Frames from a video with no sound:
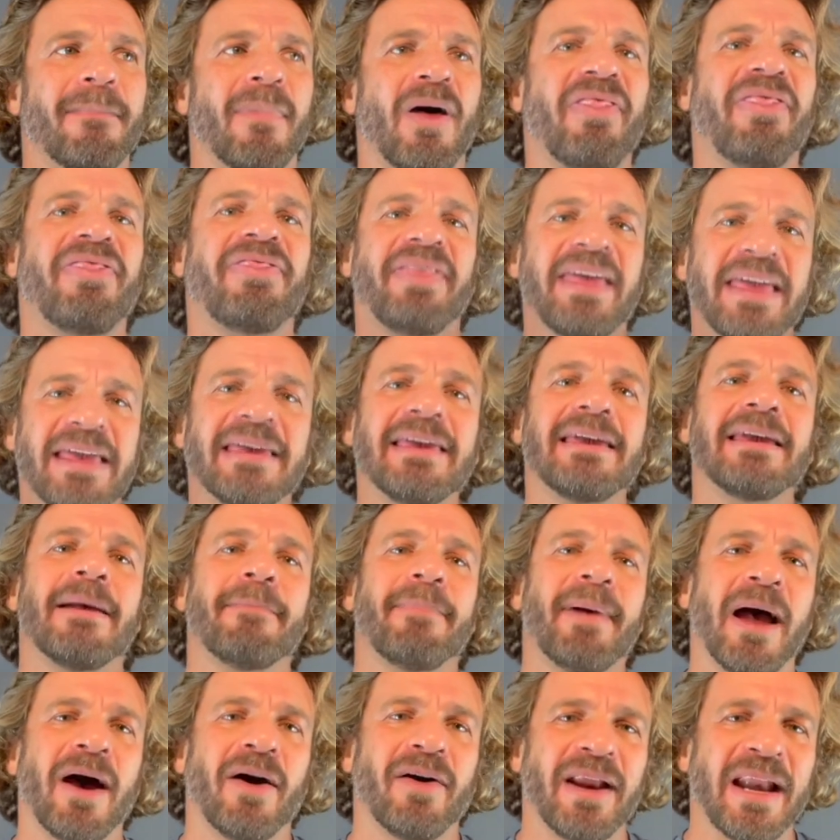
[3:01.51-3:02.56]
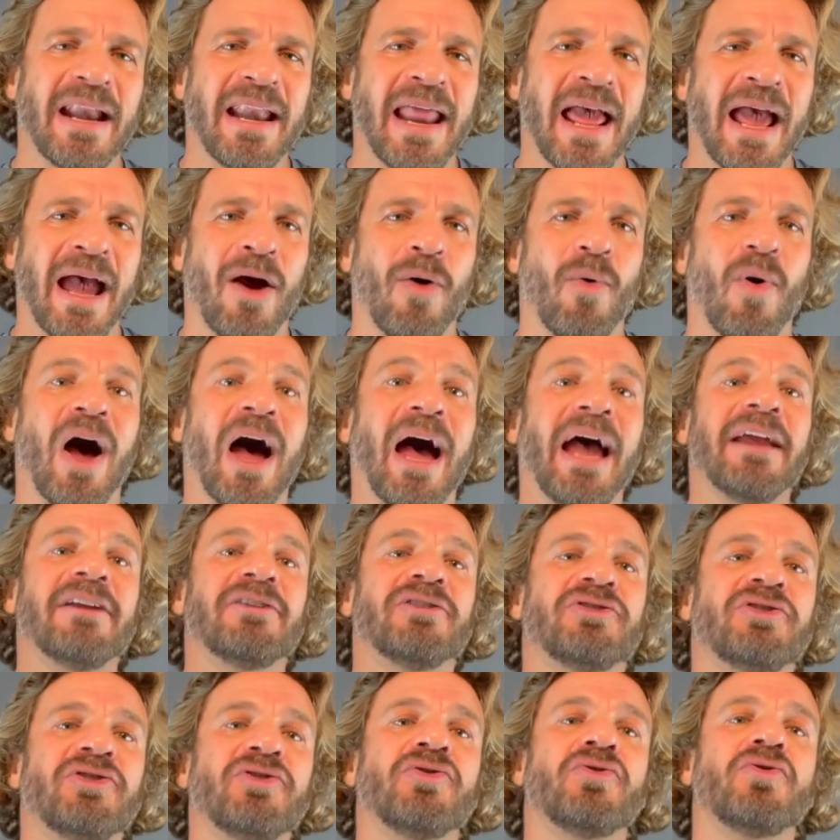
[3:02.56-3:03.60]
Thinking about it now, I
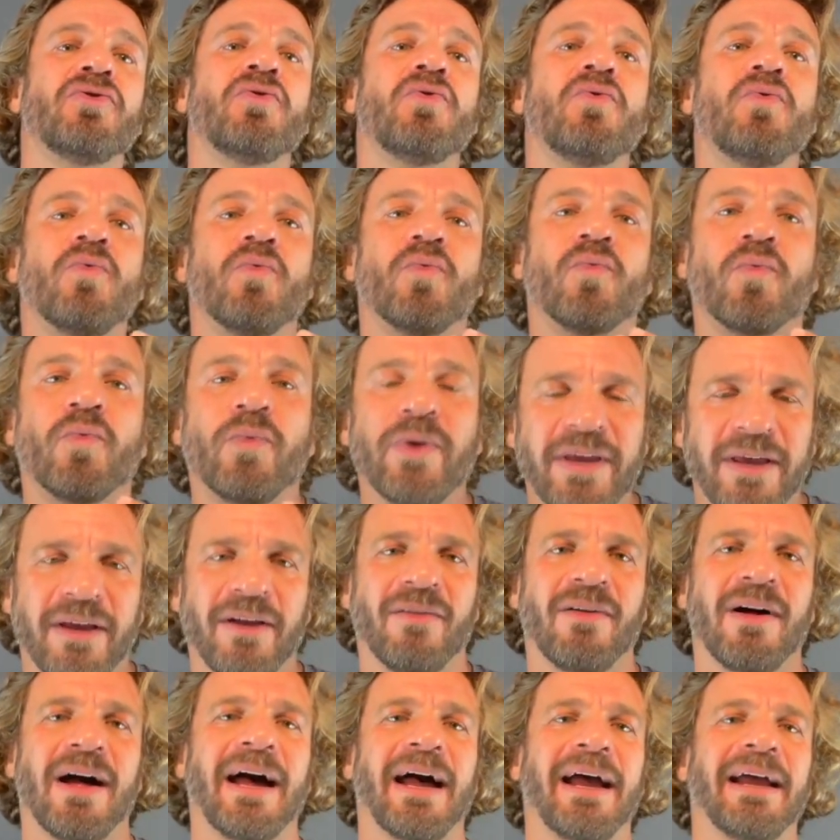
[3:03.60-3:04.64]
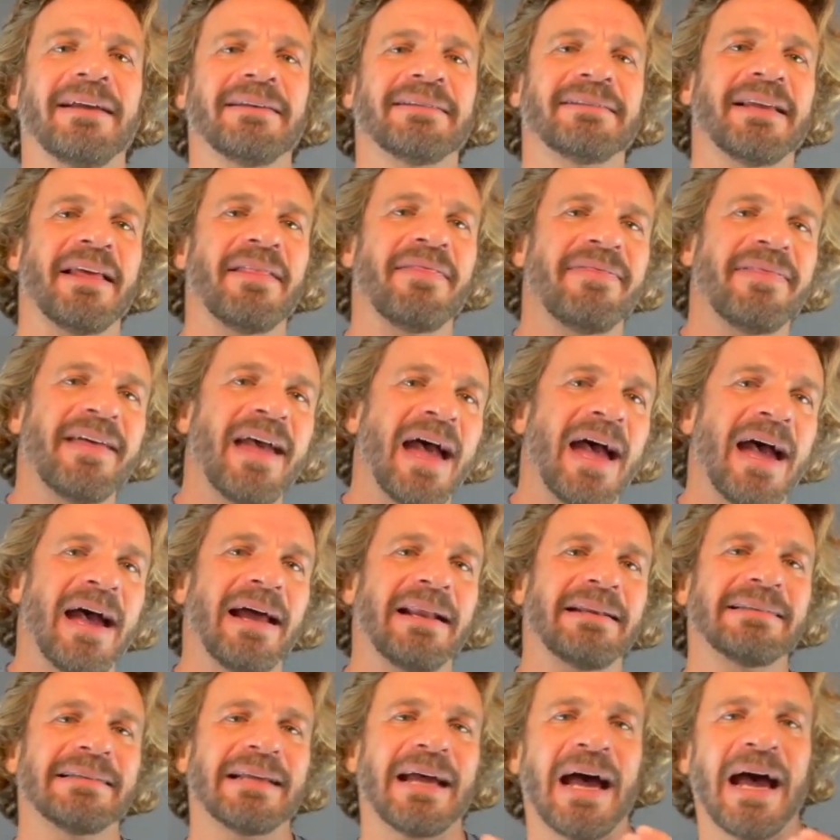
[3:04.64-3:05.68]
do realize
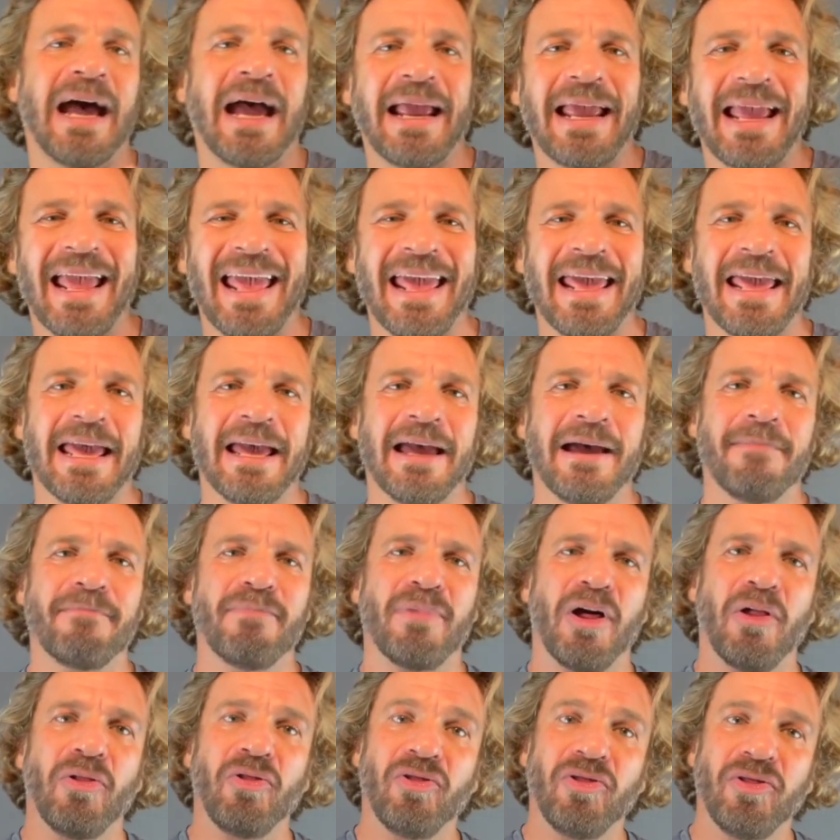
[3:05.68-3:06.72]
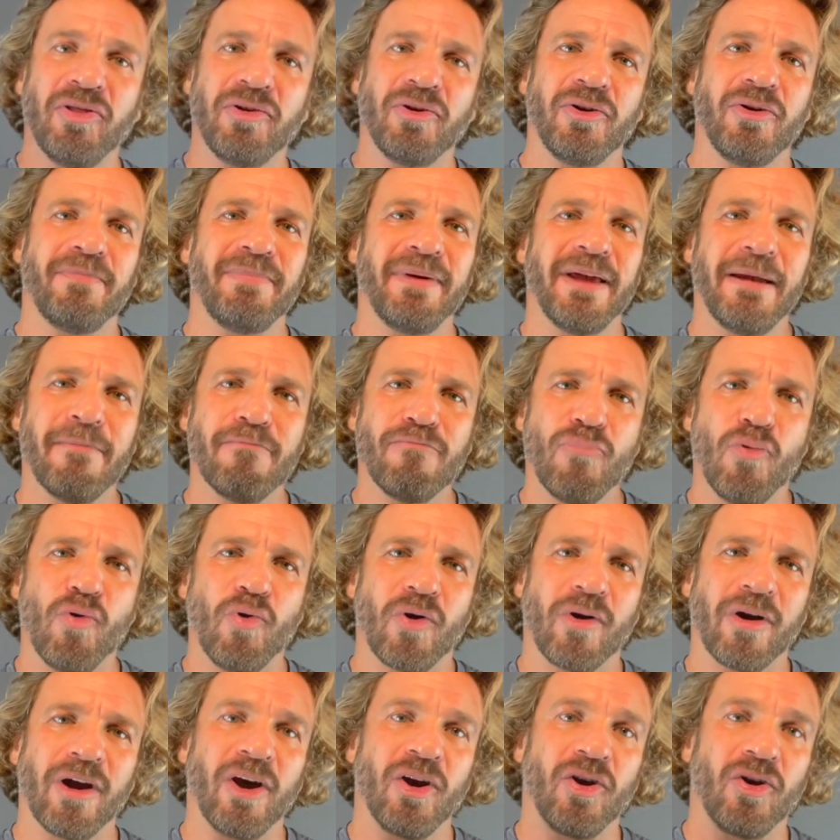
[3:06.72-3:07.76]
that I am a little bit
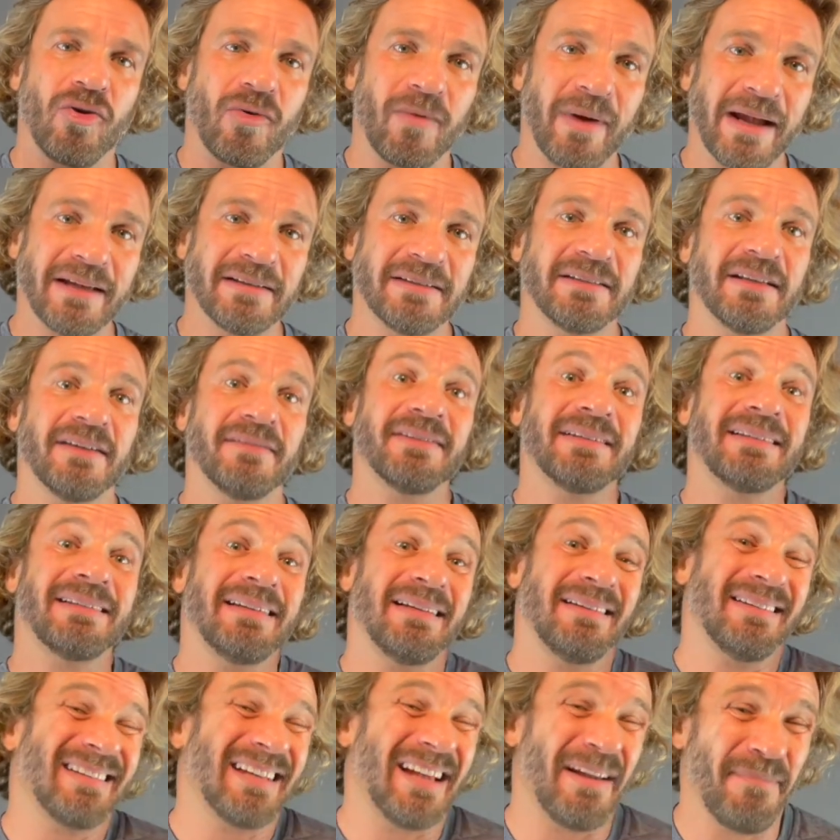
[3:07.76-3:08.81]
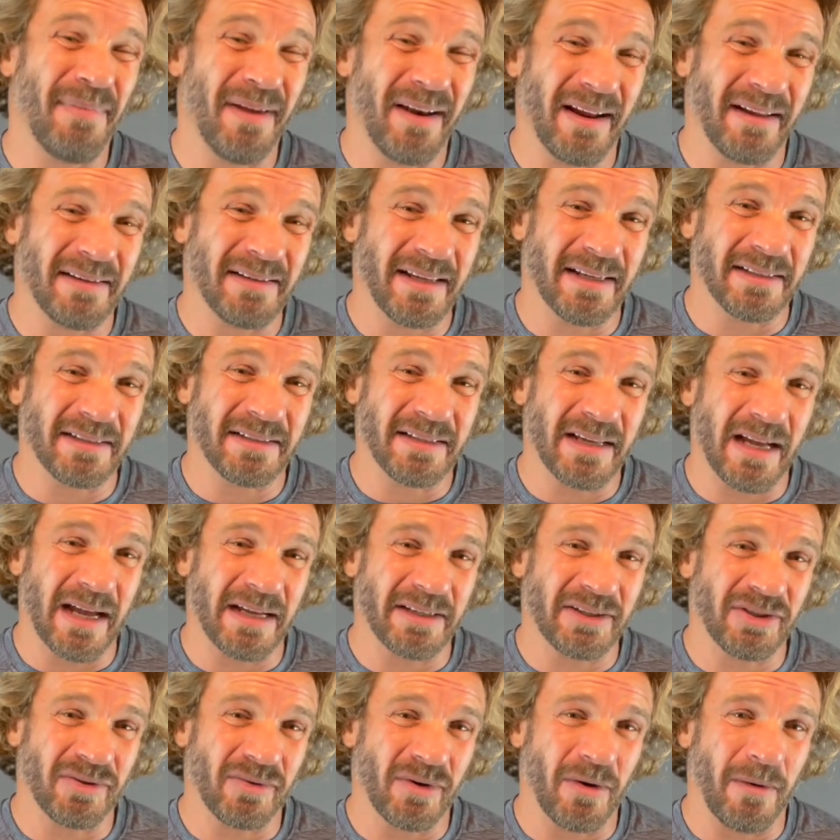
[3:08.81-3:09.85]
more aggressive since I've been on
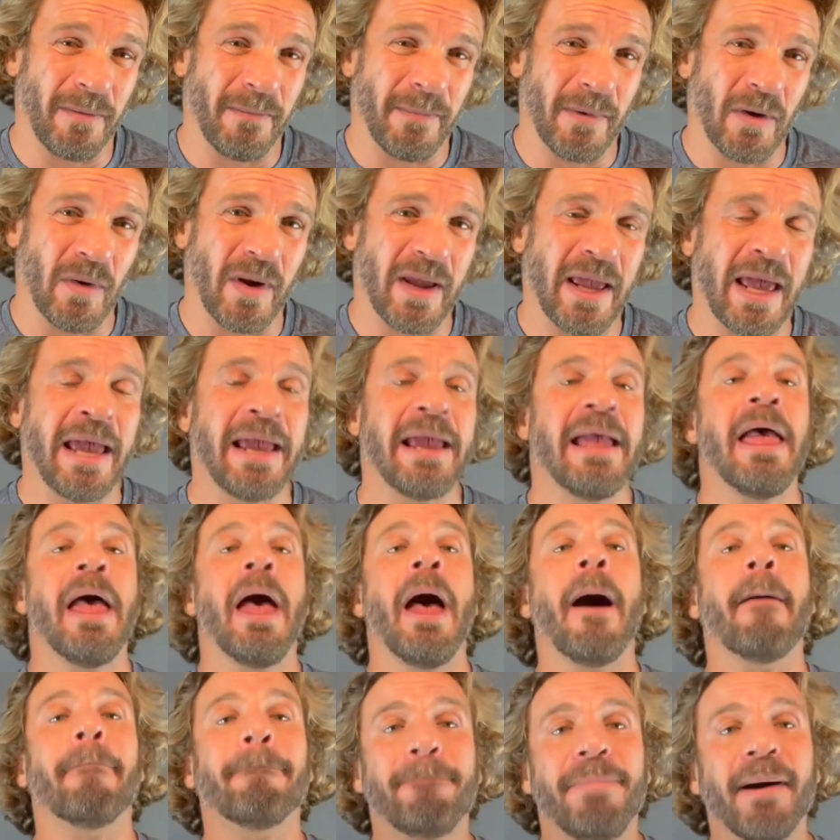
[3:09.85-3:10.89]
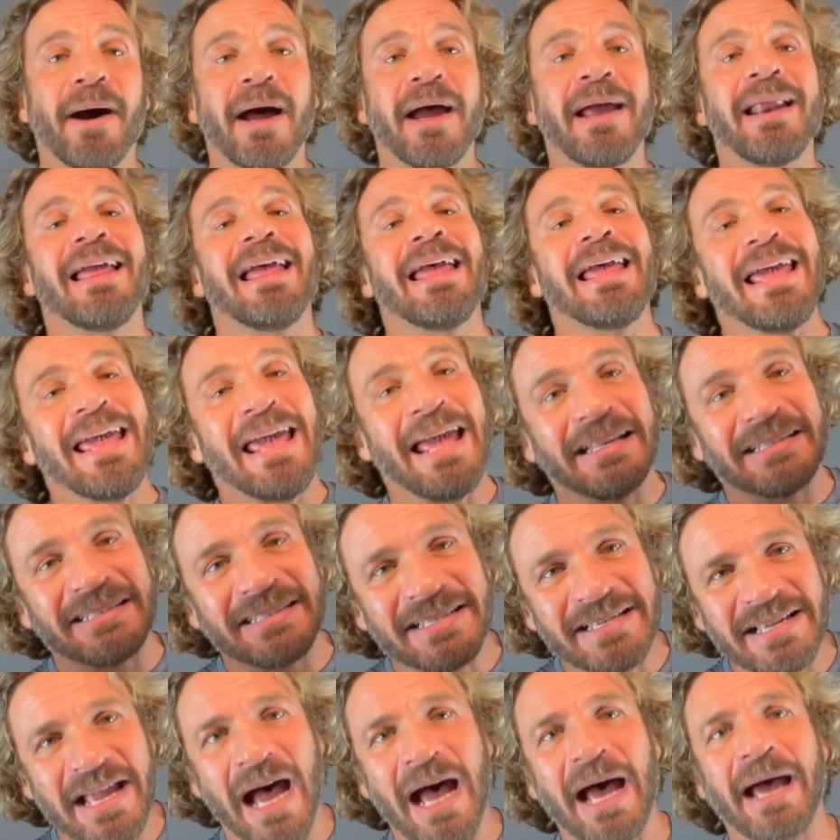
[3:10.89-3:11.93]
testosterone, okay? But it's
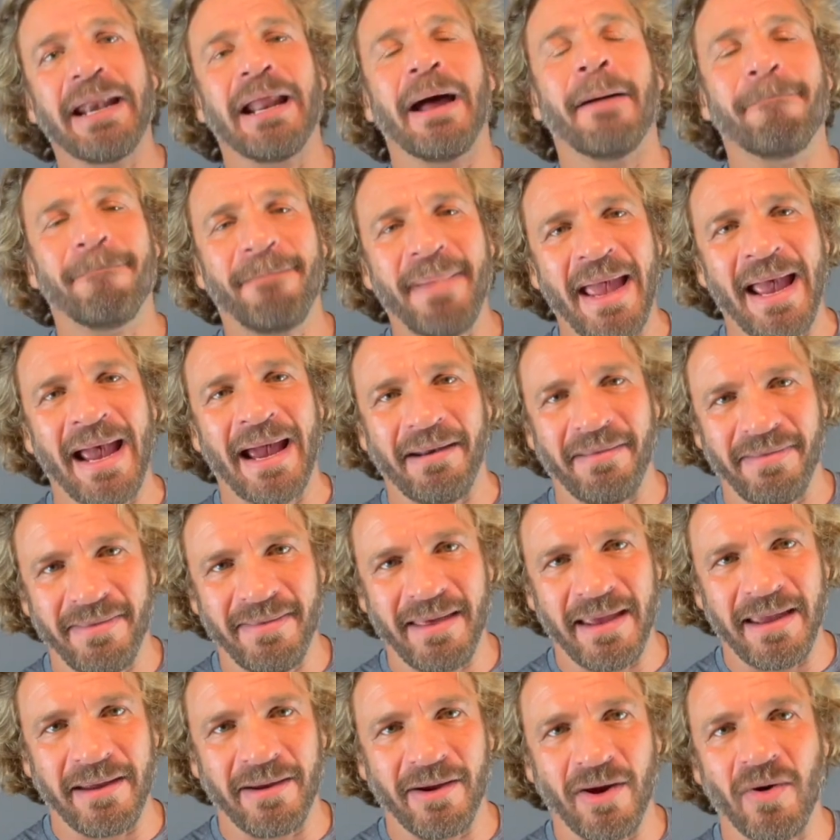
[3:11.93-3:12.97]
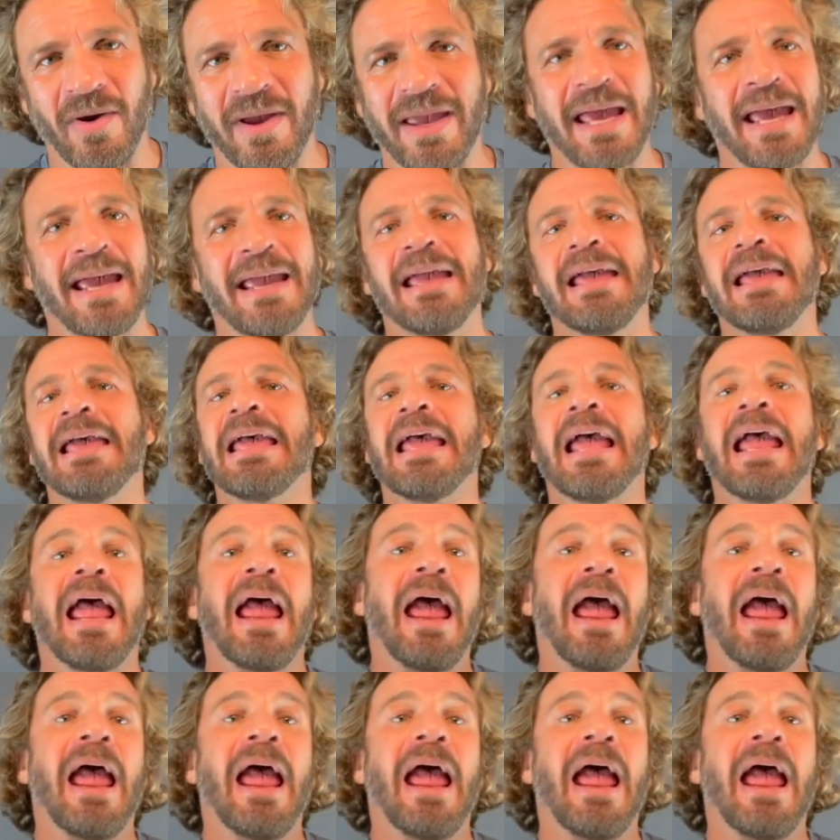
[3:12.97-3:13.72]
not a bad thing, okay?